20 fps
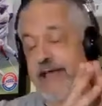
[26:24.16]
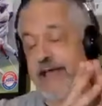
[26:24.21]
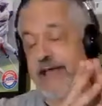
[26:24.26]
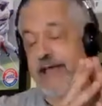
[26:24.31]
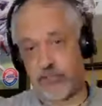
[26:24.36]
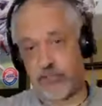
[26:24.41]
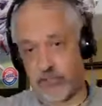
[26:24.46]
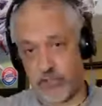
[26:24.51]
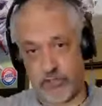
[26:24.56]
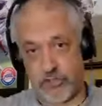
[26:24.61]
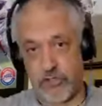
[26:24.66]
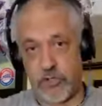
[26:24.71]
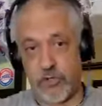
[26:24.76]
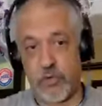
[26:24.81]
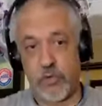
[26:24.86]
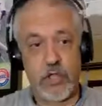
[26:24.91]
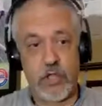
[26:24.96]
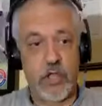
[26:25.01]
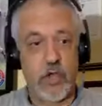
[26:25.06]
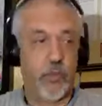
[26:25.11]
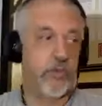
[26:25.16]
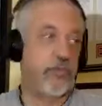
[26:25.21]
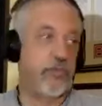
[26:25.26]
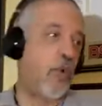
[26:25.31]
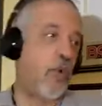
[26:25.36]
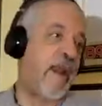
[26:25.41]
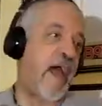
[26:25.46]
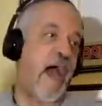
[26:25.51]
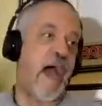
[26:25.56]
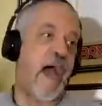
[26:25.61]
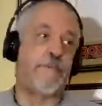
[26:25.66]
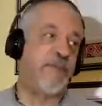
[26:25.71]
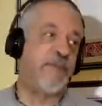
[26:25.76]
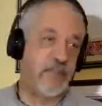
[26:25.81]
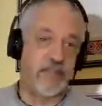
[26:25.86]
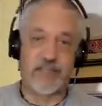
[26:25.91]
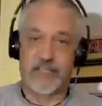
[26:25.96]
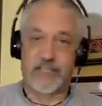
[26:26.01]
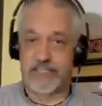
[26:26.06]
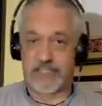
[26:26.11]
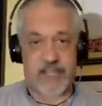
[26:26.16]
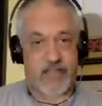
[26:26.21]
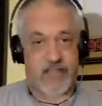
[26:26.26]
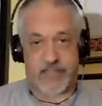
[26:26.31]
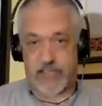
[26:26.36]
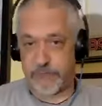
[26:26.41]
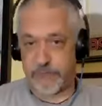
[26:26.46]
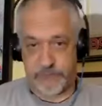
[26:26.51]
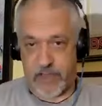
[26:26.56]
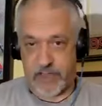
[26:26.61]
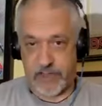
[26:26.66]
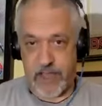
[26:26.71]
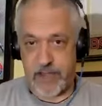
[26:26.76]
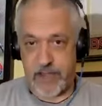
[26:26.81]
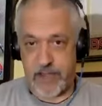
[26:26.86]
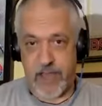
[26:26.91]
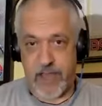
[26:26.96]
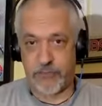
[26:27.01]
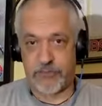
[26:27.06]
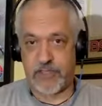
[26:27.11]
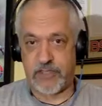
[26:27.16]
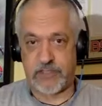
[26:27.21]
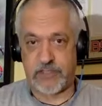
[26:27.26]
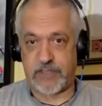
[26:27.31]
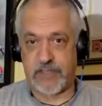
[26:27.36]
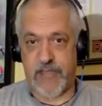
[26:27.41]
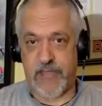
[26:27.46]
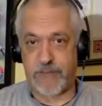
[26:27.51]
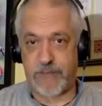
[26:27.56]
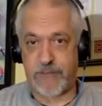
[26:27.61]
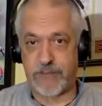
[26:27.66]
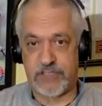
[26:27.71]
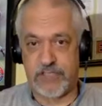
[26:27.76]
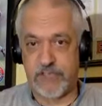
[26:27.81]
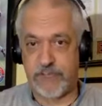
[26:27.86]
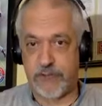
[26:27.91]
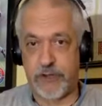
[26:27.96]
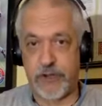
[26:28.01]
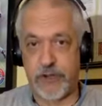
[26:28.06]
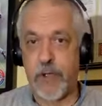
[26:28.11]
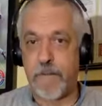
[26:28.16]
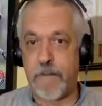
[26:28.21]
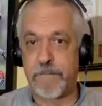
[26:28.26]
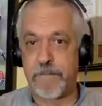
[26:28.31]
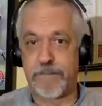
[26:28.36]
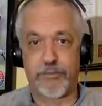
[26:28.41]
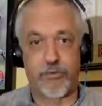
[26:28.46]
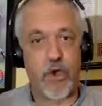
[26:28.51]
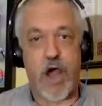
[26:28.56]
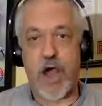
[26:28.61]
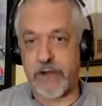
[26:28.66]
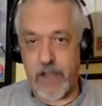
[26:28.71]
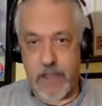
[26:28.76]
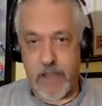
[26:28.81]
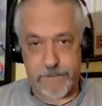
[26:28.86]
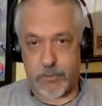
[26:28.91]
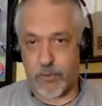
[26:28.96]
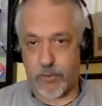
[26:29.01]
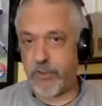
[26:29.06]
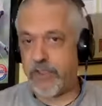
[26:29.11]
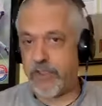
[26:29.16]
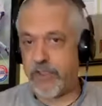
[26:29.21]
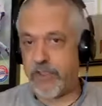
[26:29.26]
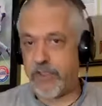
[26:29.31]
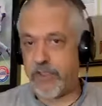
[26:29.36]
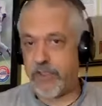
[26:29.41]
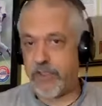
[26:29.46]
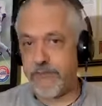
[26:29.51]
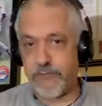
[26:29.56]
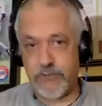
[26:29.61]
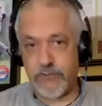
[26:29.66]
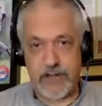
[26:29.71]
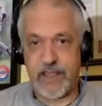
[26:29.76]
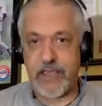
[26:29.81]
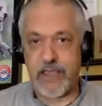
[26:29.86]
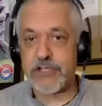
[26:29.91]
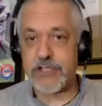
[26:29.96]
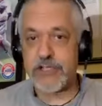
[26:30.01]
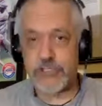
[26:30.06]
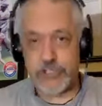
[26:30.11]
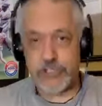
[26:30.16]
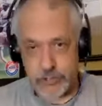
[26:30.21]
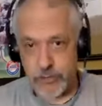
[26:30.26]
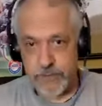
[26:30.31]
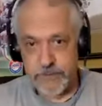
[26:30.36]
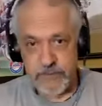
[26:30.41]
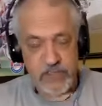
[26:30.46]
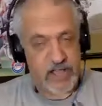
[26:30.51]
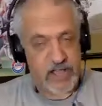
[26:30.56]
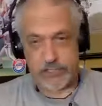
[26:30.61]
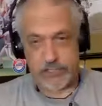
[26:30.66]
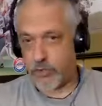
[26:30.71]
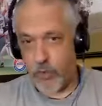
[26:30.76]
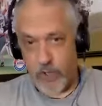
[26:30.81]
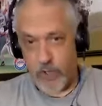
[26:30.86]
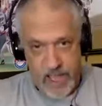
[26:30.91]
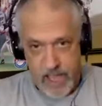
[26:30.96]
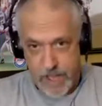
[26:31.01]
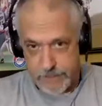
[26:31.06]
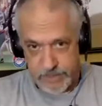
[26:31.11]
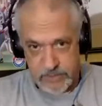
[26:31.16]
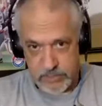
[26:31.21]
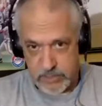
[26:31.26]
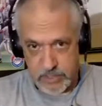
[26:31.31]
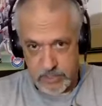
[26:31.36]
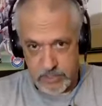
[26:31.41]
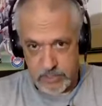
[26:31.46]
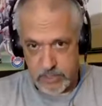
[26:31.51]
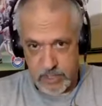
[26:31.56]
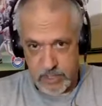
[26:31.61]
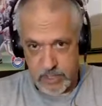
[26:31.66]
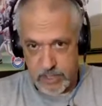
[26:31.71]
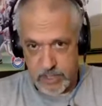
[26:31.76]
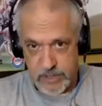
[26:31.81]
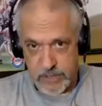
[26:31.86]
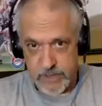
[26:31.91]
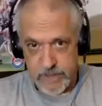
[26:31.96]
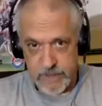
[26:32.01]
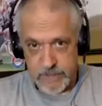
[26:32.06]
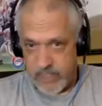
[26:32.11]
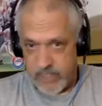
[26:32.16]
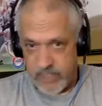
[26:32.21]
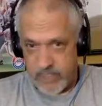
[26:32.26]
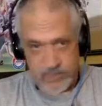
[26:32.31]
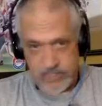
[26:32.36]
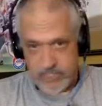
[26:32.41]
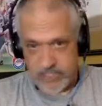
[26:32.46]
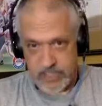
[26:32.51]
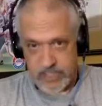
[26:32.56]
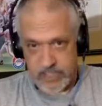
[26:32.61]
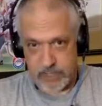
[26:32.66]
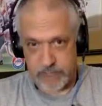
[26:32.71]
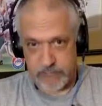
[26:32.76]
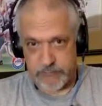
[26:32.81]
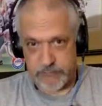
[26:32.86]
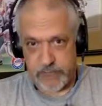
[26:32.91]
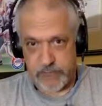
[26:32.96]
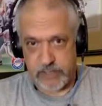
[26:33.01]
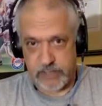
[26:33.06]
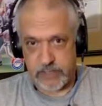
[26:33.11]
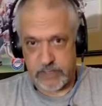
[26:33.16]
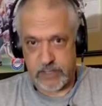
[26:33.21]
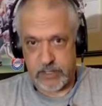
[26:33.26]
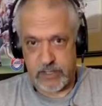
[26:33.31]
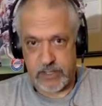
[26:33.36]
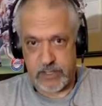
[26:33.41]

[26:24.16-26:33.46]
anything to do with what happened in the second fight. I don't think that was even brought up or even an issue as to what happened in the second fight.